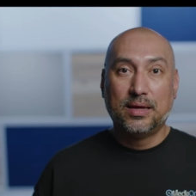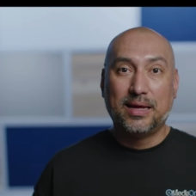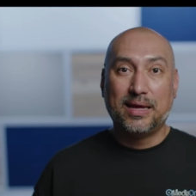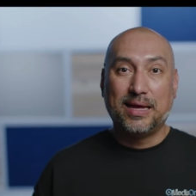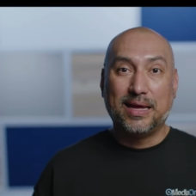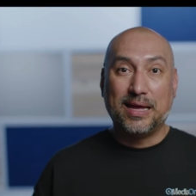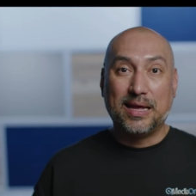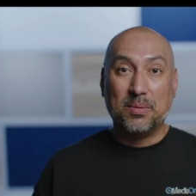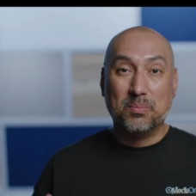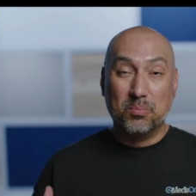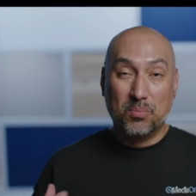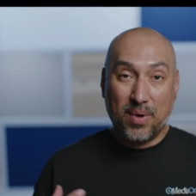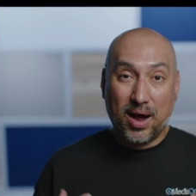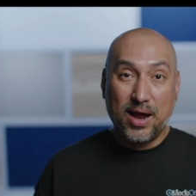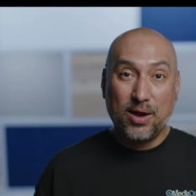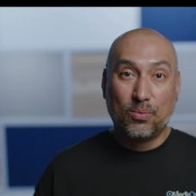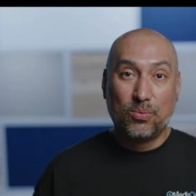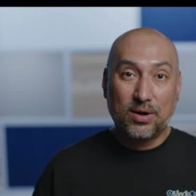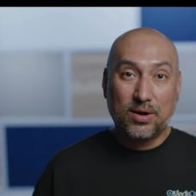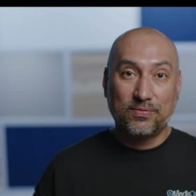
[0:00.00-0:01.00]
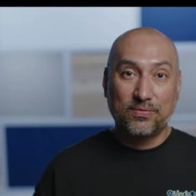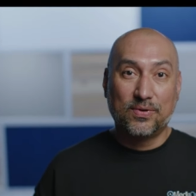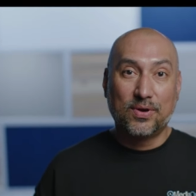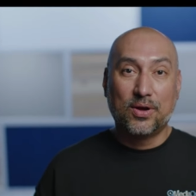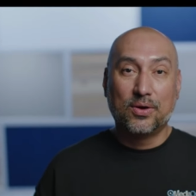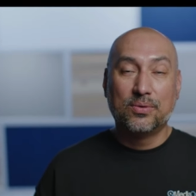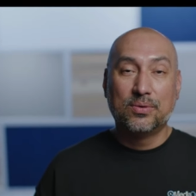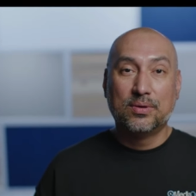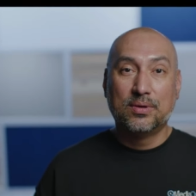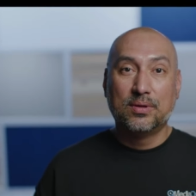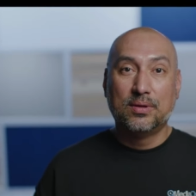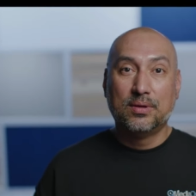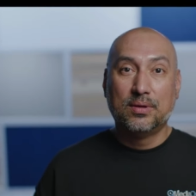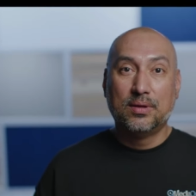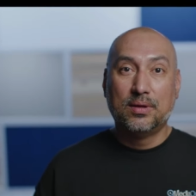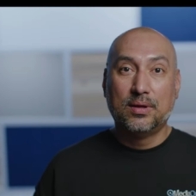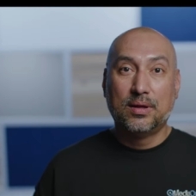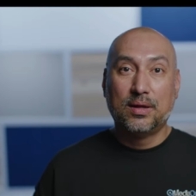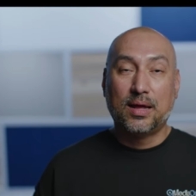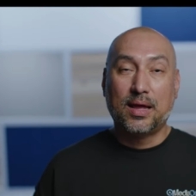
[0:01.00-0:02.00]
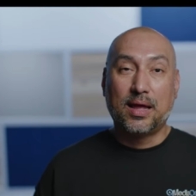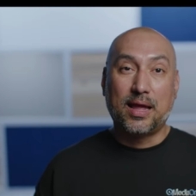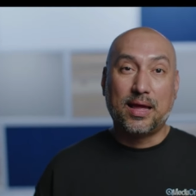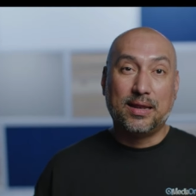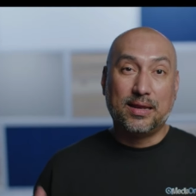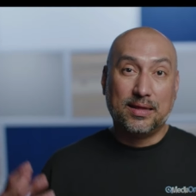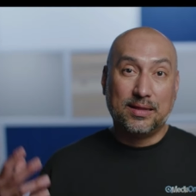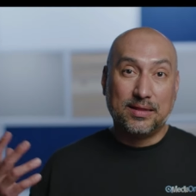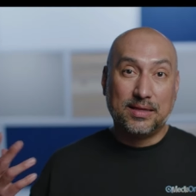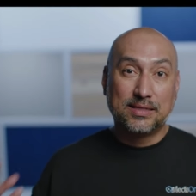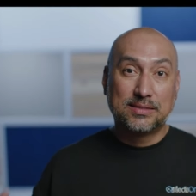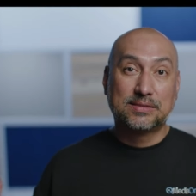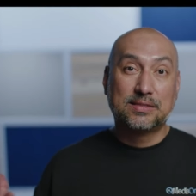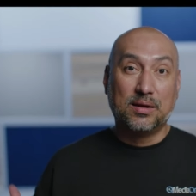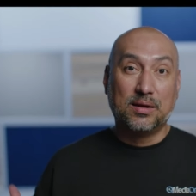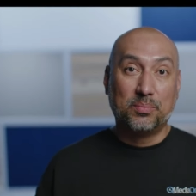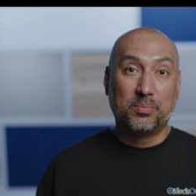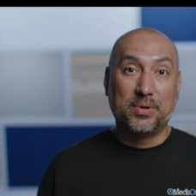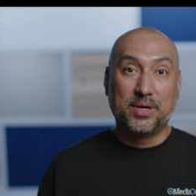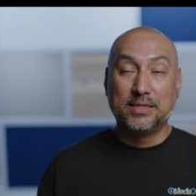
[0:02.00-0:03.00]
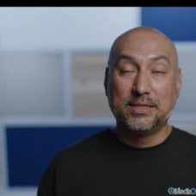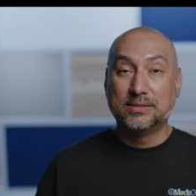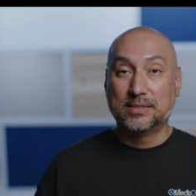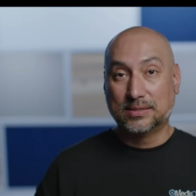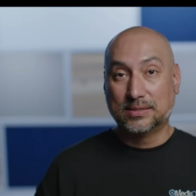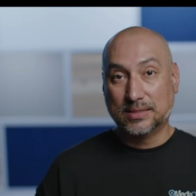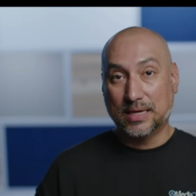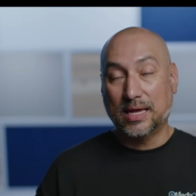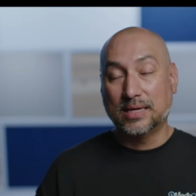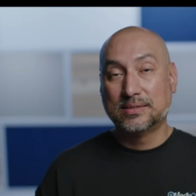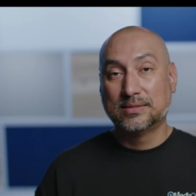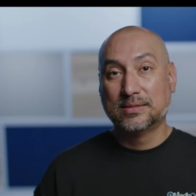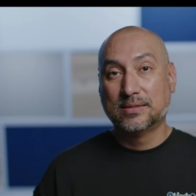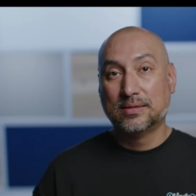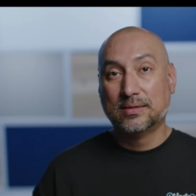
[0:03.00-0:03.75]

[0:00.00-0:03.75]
in my workflow, and in this company's success.